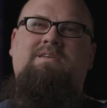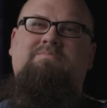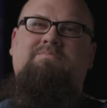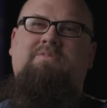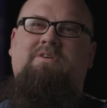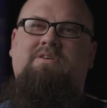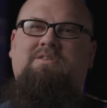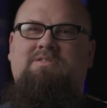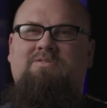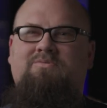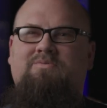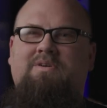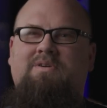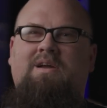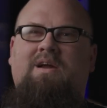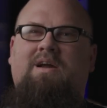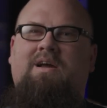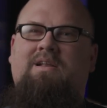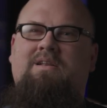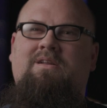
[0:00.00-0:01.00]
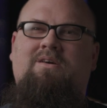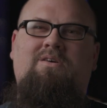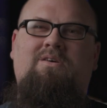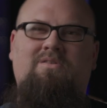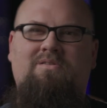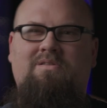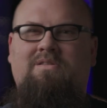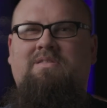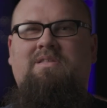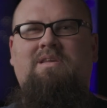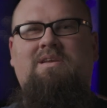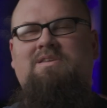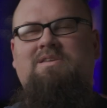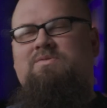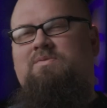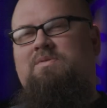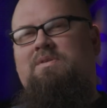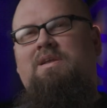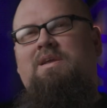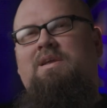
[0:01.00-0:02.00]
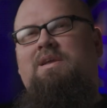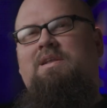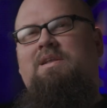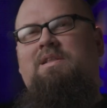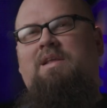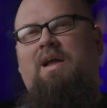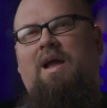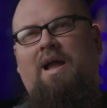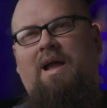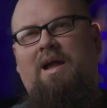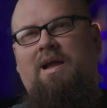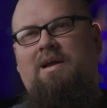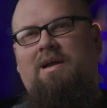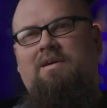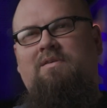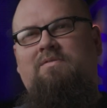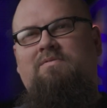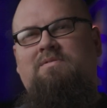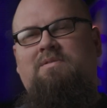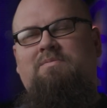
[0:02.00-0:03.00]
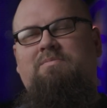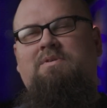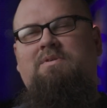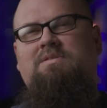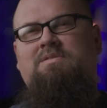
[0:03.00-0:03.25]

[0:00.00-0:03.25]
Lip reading: make sure we got all the things we need to have to be